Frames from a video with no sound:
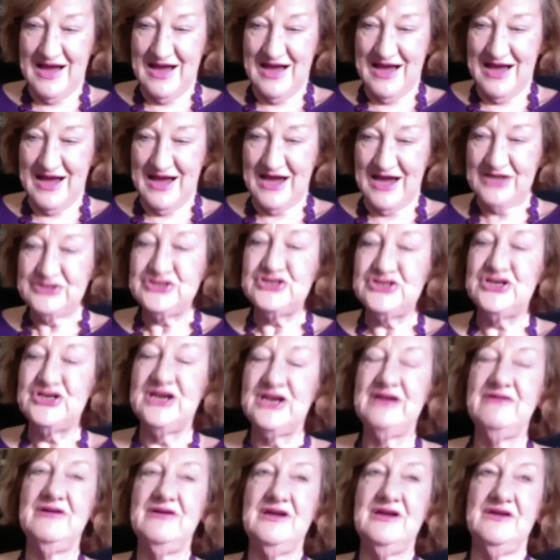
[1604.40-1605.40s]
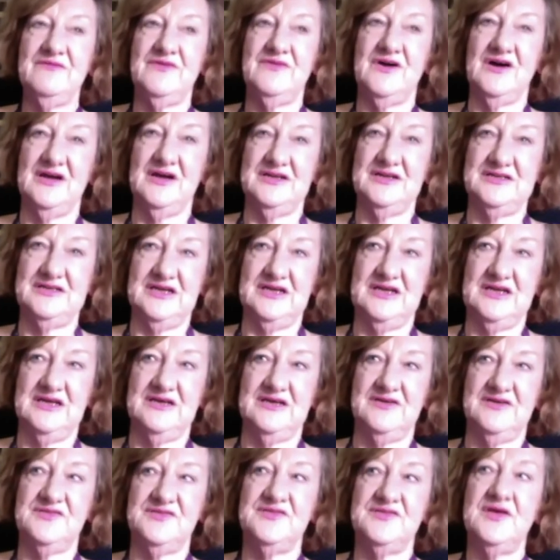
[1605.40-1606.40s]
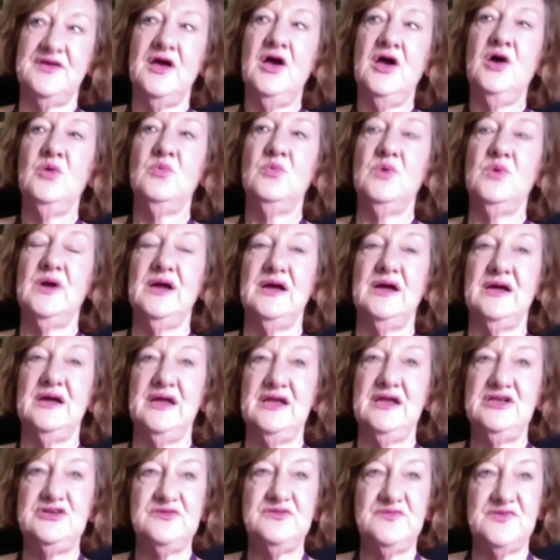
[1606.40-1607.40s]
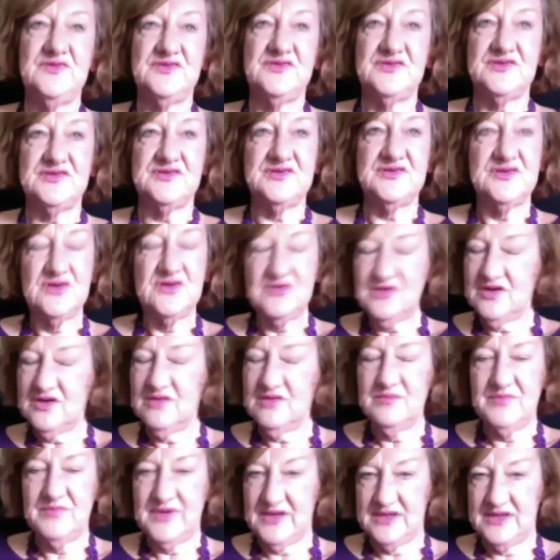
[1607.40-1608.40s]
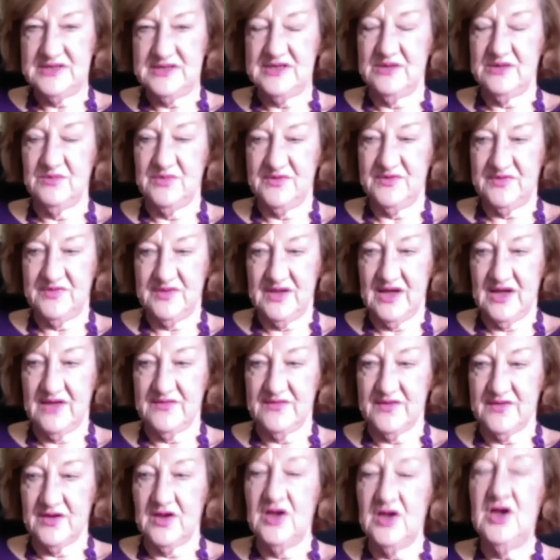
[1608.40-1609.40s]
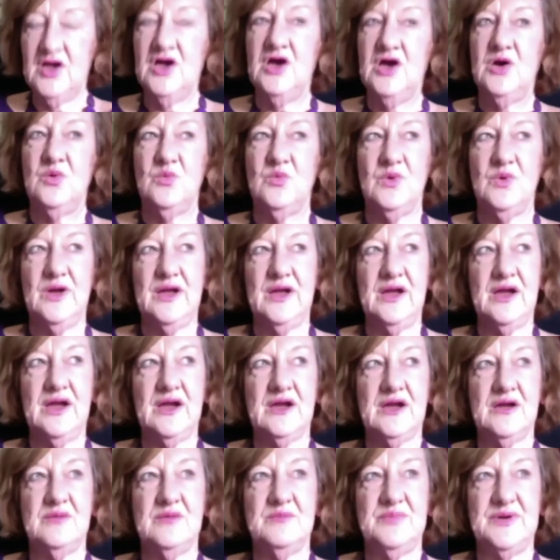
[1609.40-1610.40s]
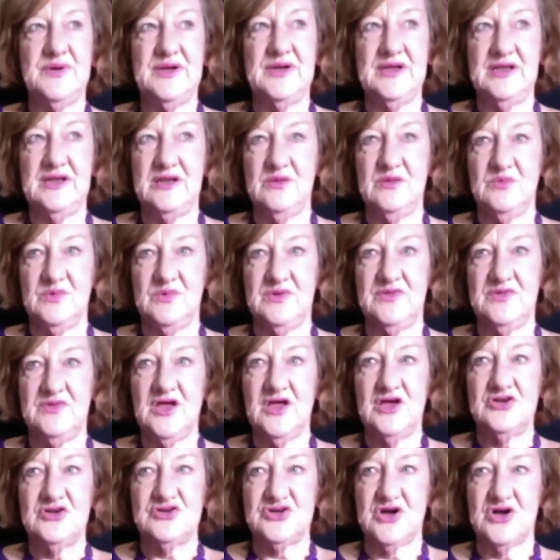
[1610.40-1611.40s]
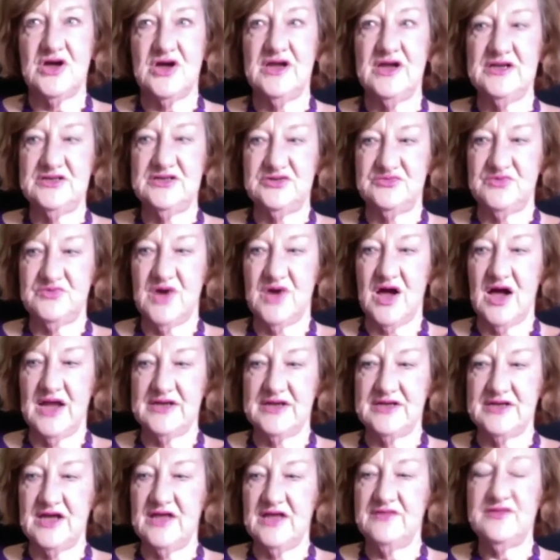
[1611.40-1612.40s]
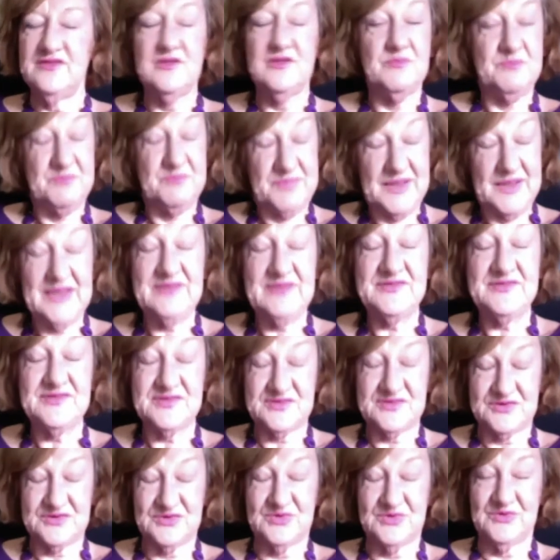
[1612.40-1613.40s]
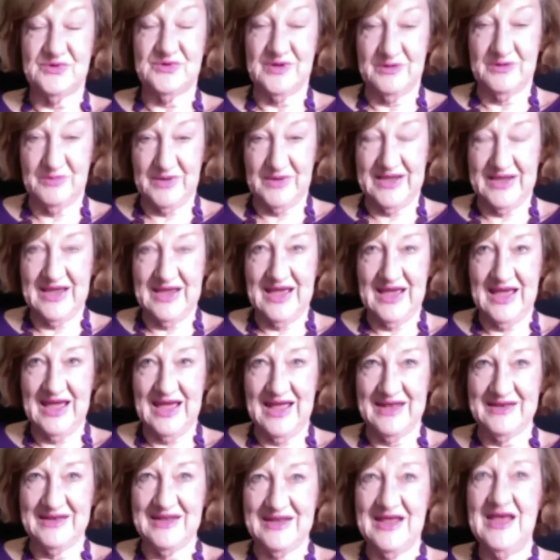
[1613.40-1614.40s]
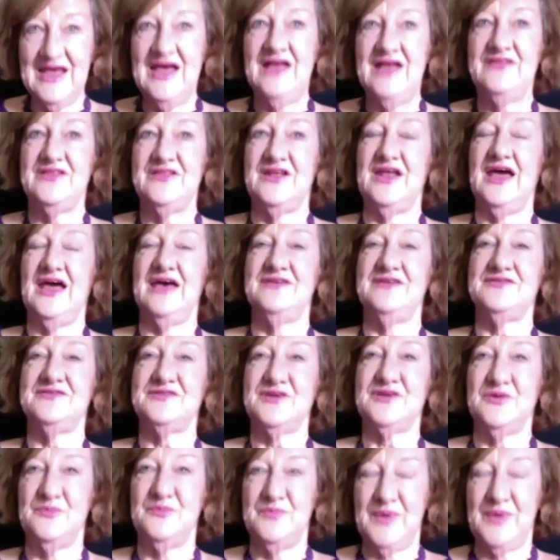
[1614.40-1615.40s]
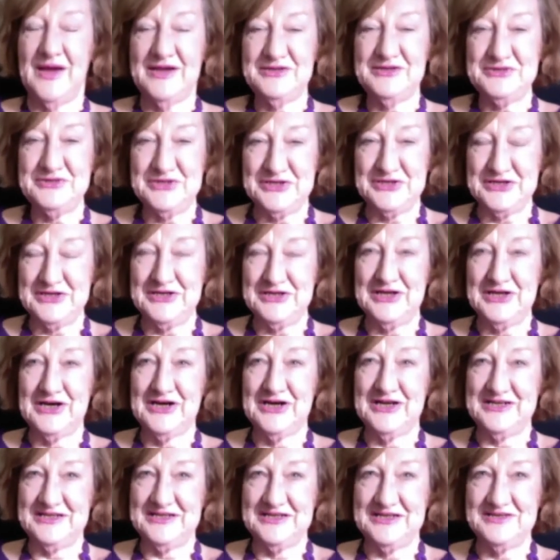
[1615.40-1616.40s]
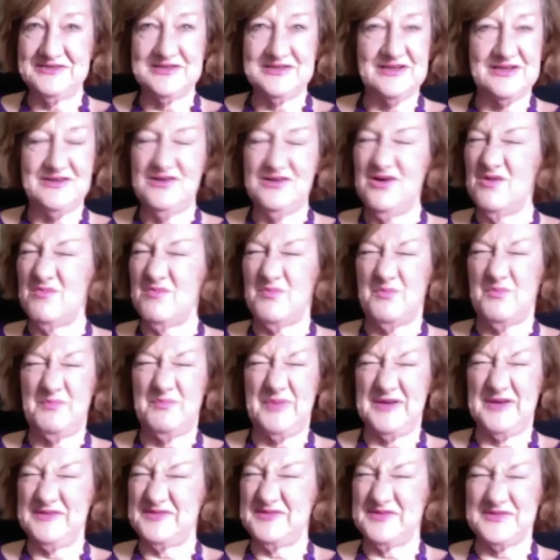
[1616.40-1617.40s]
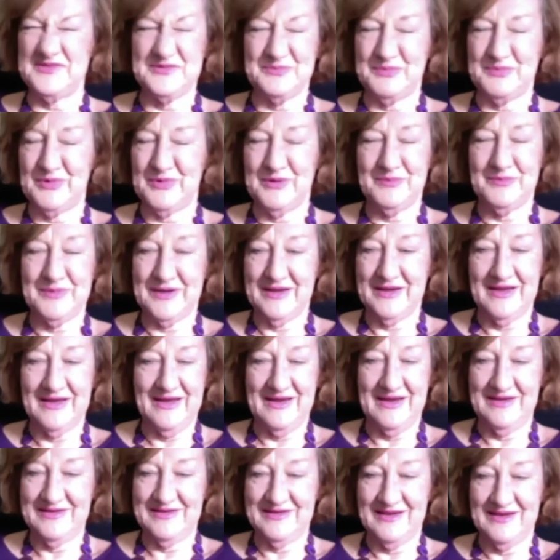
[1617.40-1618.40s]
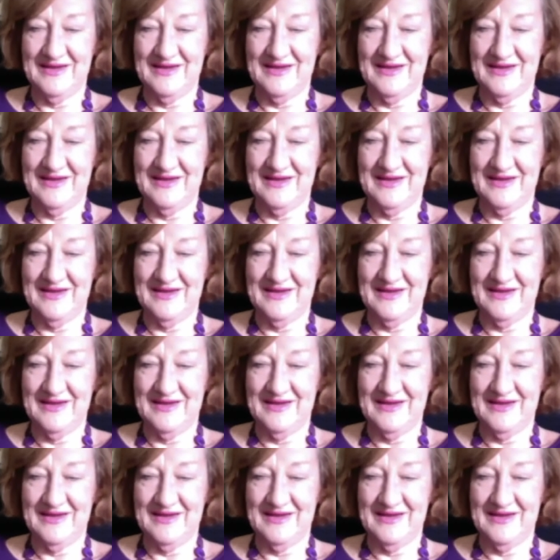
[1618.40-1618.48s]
sharing of ideas where each of us is not competing with the other. We're competing with trying to write the best story we can that has compassion and ideas, and not pieces of propaganda,